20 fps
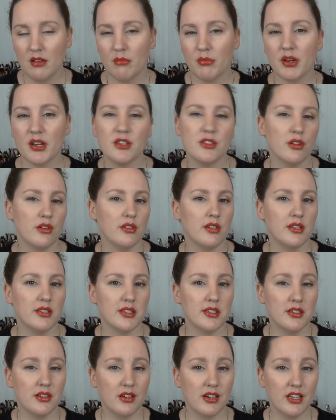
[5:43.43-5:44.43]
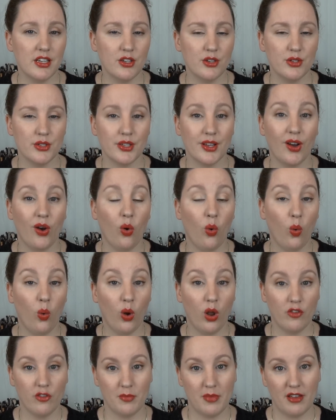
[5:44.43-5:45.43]
but I don't necessarily use it
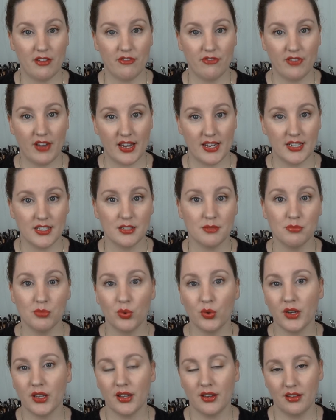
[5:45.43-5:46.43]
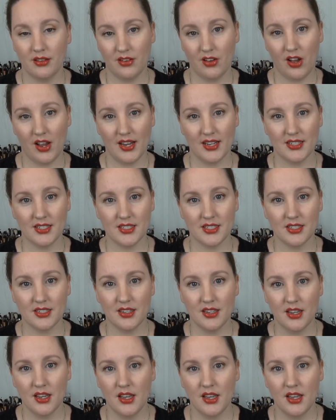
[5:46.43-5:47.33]
all over my face morning and night.